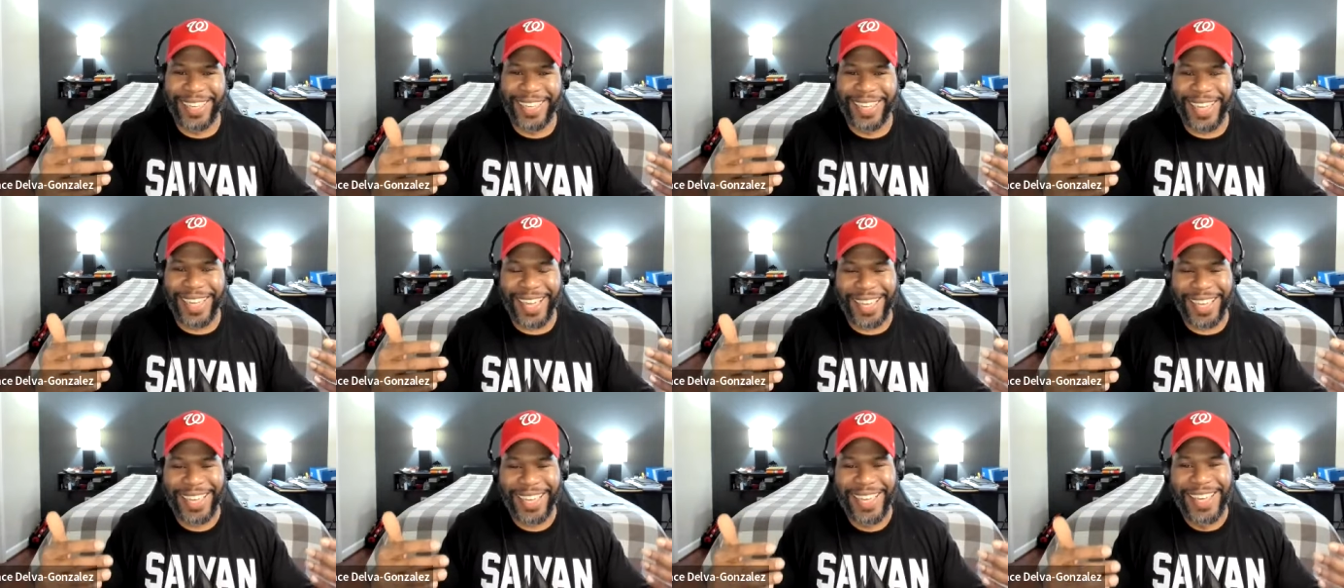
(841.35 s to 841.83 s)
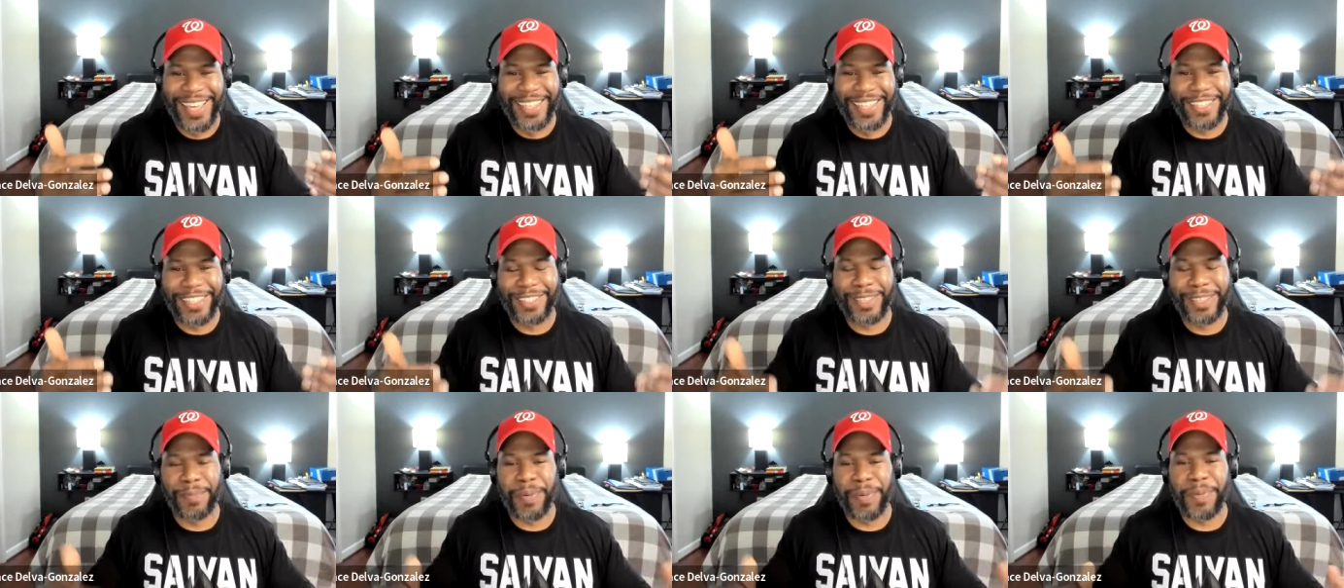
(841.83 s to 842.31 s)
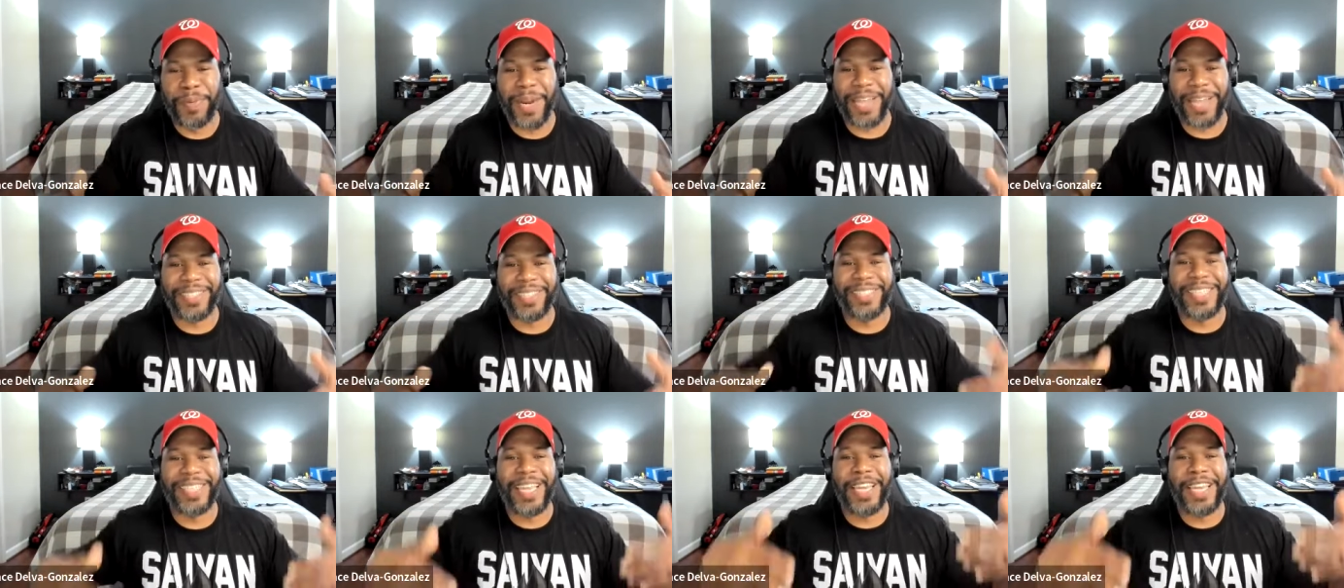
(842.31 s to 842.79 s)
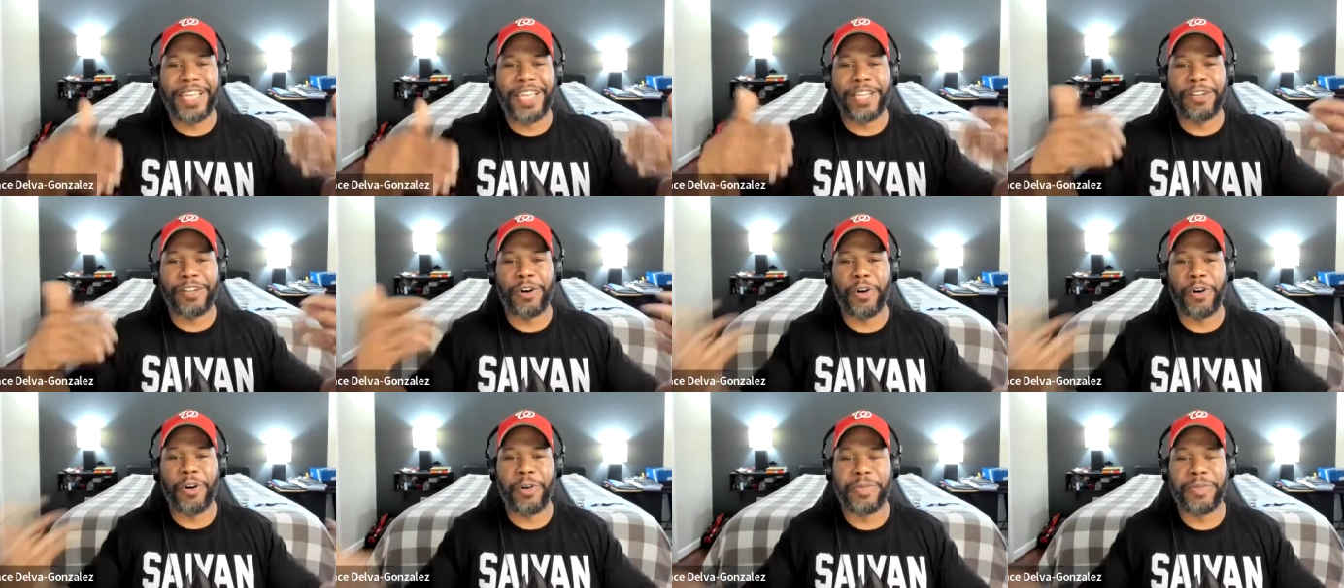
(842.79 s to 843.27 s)
Like, there's some people that are staying
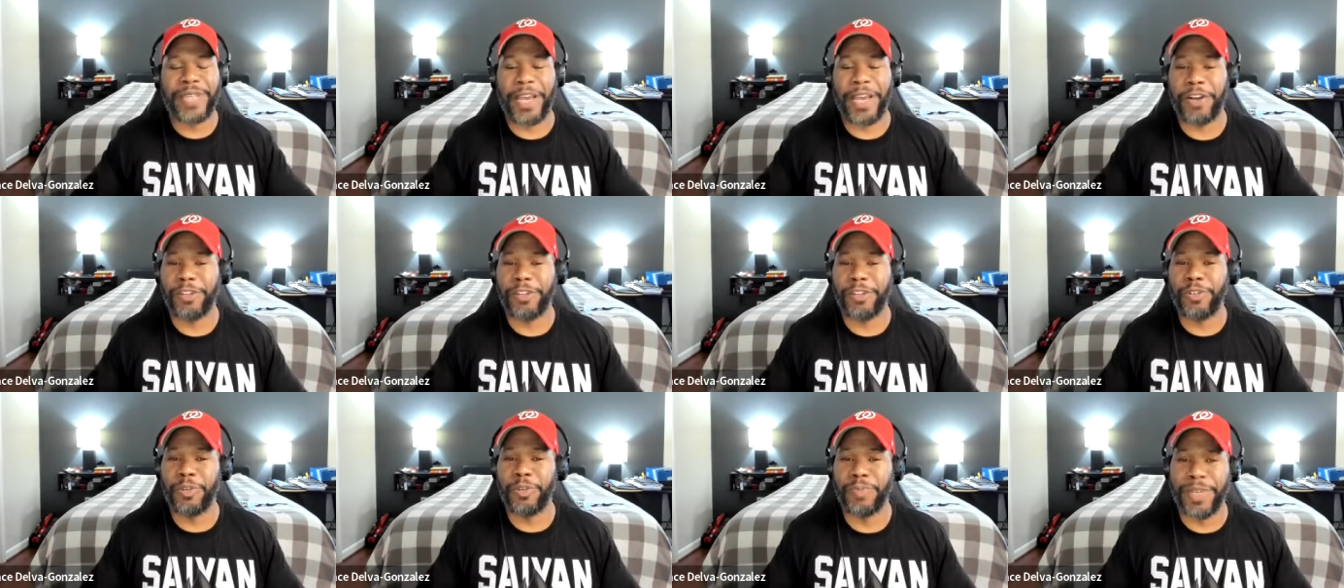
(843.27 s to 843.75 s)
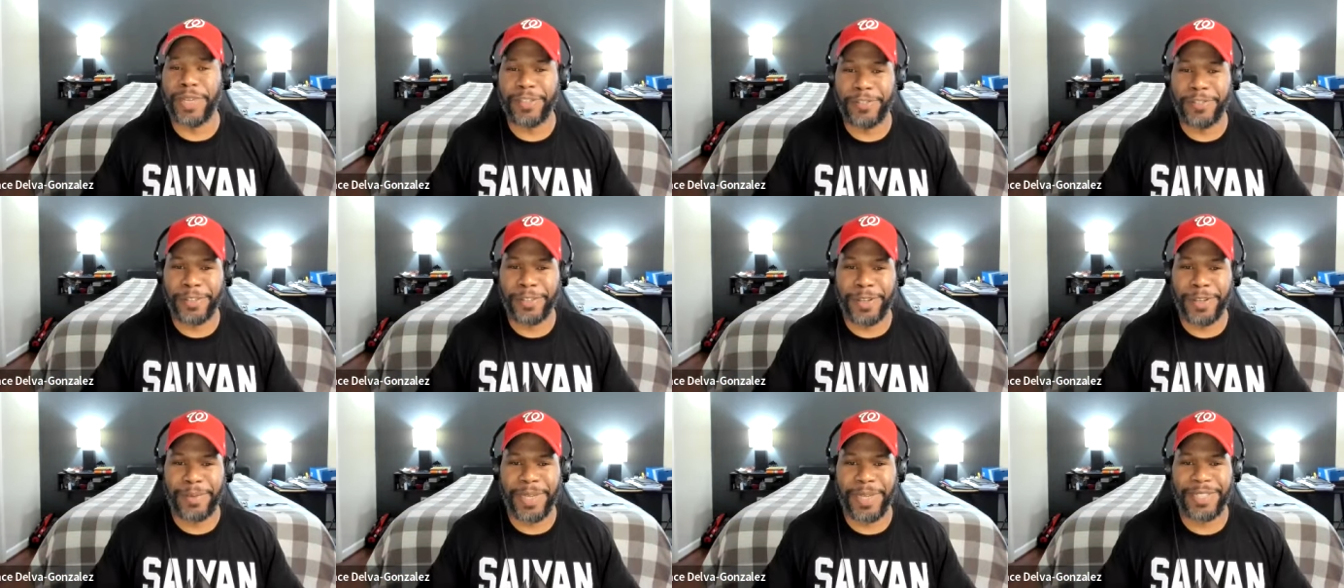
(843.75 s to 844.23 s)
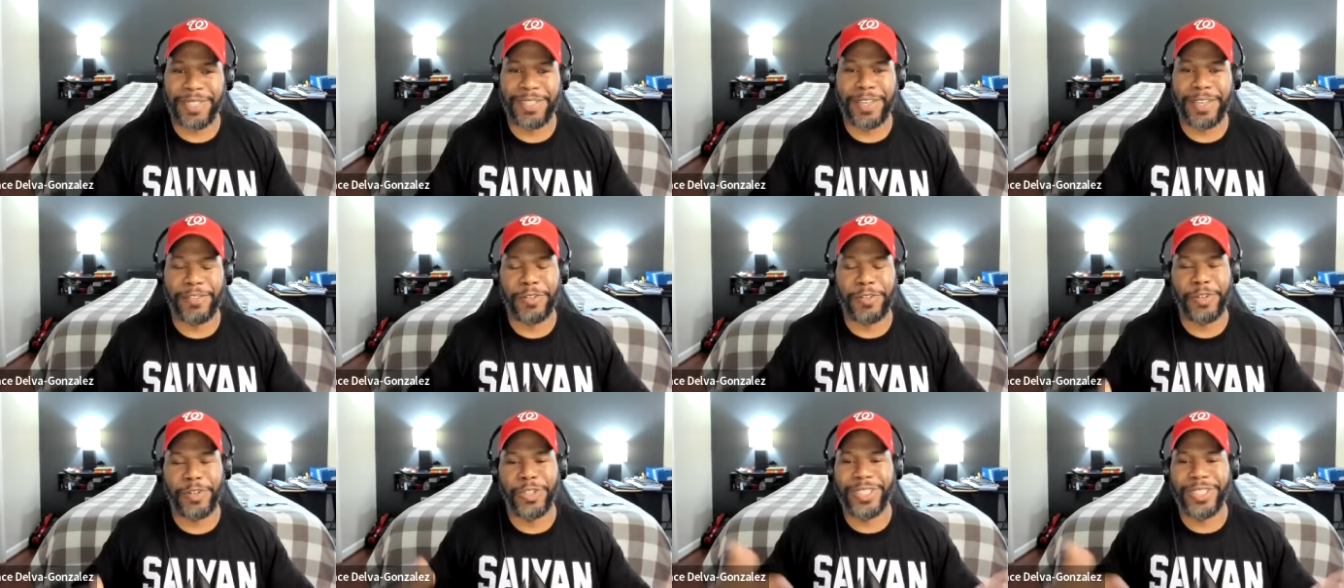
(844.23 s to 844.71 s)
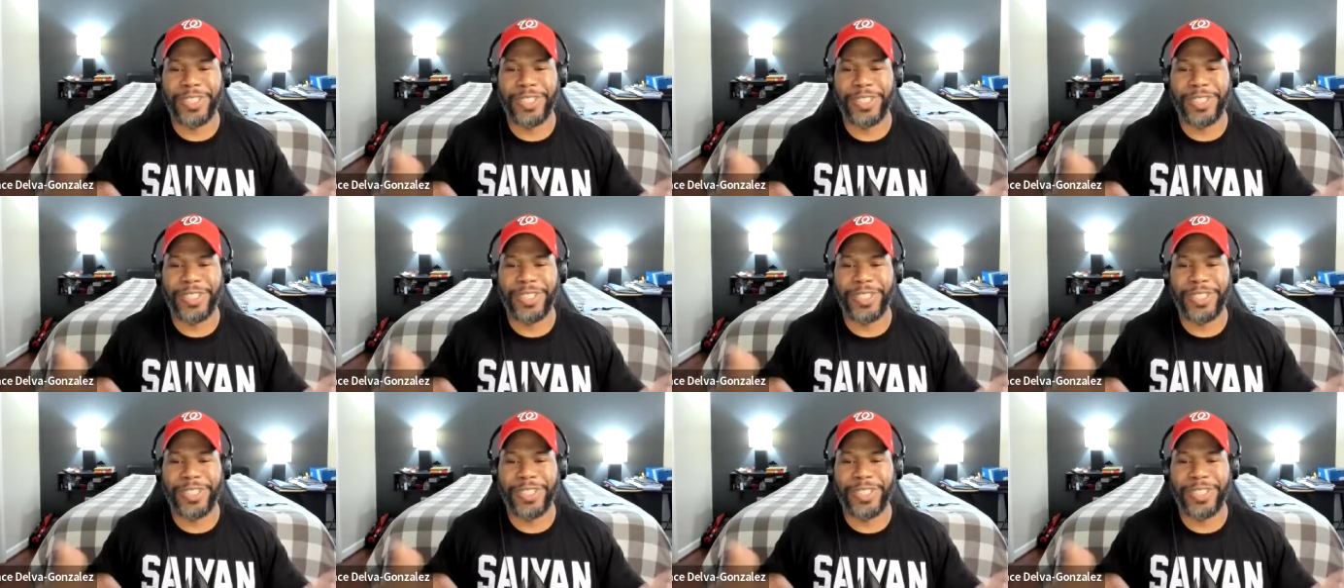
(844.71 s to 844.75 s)
in homes that are too big for them. Let's say if you're